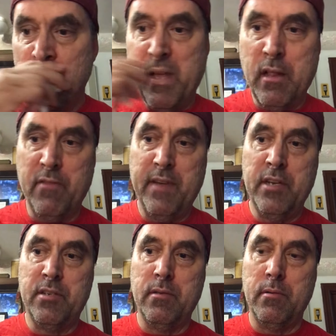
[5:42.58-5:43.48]

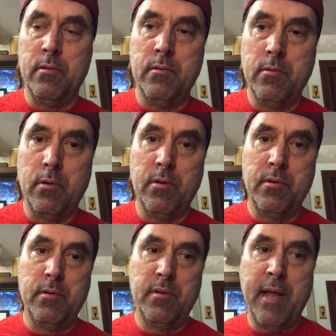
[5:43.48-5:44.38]
elevation, or
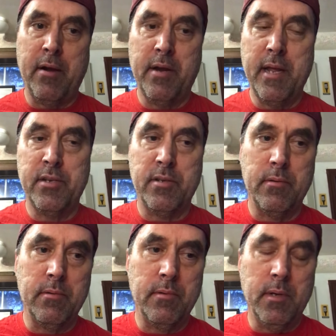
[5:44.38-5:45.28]

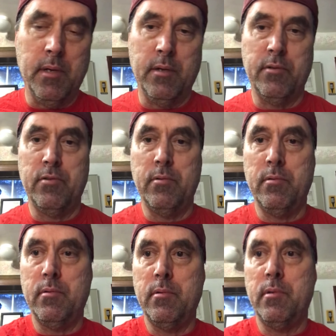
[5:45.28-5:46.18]
degradation, uh,
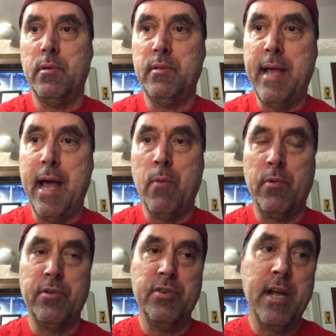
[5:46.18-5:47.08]

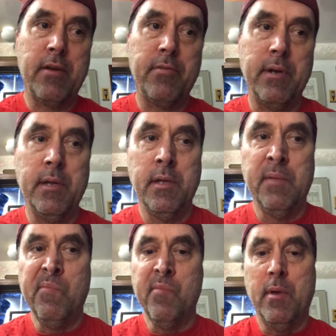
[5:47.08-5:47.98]
downward trajectory
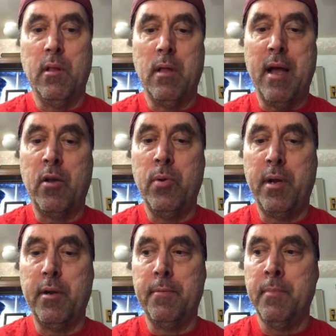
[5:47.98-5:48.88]
a lot
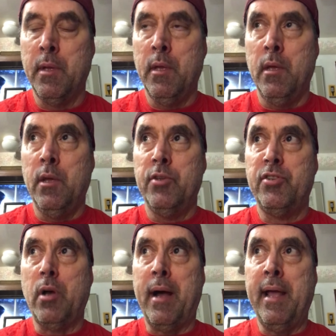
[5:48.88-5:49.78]
quicker.
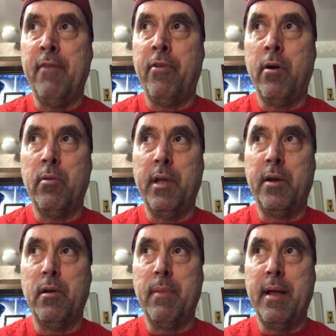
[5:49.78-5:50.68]
So I have hard
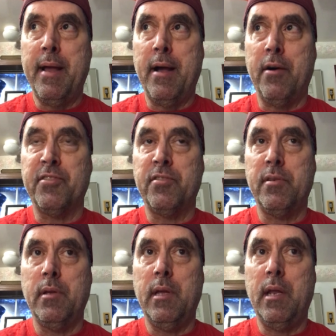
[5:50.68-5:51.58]
liquor in my
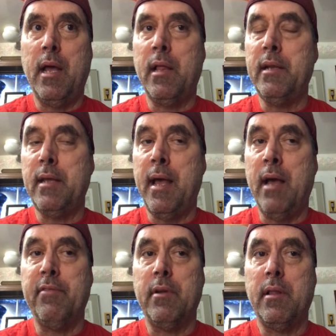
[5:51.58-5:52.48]
house, and I like to
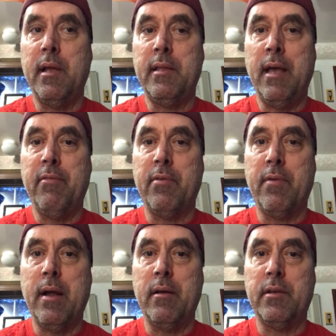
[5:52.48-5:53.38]
have it. I like to have it
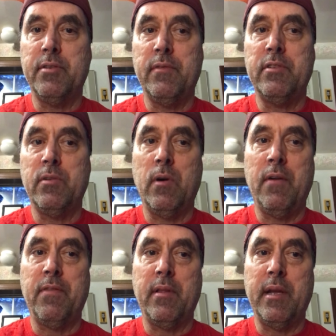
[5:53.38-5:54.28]
around because every so
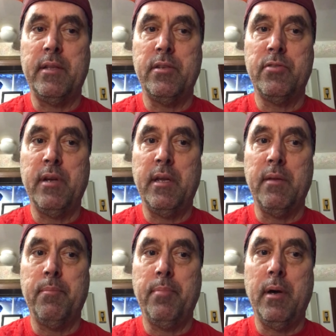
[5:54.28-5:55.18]
often I like to drink
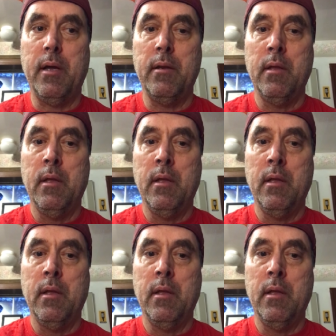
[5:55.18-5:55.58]
it. But